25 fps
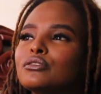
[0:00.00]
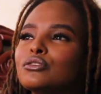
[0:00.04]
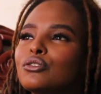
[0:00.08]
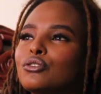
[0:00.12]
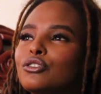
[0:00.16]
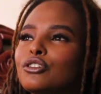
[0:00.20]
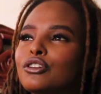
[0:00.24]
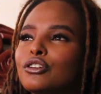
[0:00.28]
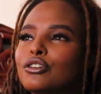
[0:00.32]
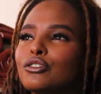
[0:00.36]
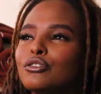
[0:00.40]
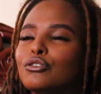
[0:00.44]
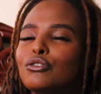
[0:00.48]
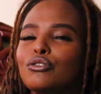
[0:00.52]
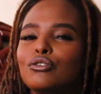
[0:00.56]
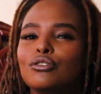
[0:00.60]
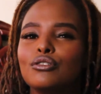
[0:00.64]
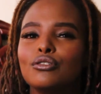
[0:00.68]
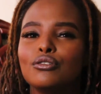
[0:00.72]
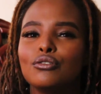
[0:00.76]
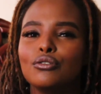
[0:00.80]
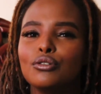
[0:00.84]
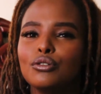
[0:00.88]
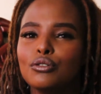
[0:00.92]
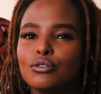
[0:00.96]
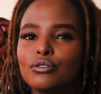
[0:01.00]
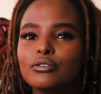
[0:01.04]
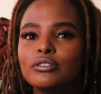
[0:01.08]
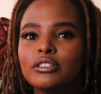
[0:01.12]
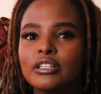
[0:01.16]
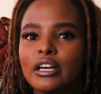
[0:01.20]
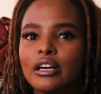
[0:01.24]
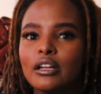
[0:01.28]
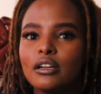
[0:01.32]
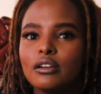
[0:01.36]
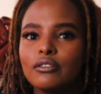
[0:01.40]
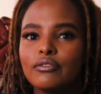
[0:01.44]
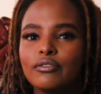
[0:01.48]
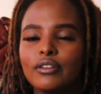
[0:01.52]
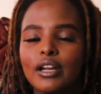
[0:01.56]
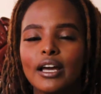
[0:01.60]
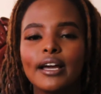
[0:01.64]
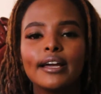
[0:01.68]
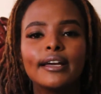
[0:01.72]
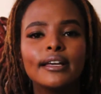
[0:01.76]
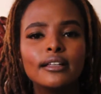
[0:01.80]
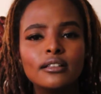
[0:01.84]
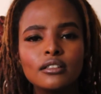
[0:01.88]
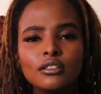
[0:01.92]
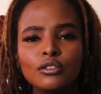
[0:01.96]
or you don't know yourself,
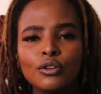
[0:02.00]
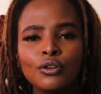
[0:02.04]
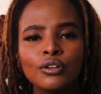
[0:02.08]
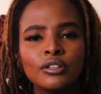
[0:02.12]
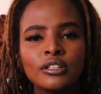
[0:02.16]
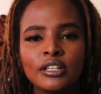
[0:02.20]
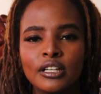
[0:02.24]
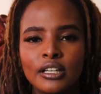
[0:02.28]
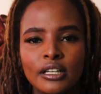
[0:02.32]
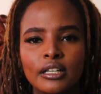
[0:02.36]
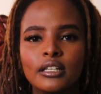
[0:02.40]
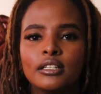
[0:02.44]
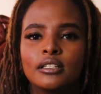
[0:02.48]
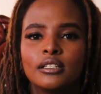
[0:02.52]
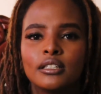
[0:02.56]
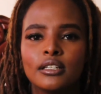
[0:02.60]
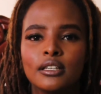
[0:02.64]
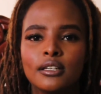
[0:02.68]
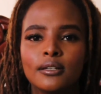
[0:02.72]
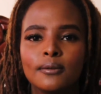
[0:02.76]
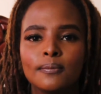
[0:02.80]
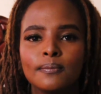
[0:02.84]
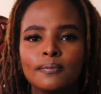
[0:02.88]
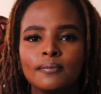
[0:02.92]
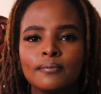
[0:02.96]
like, it's not easy.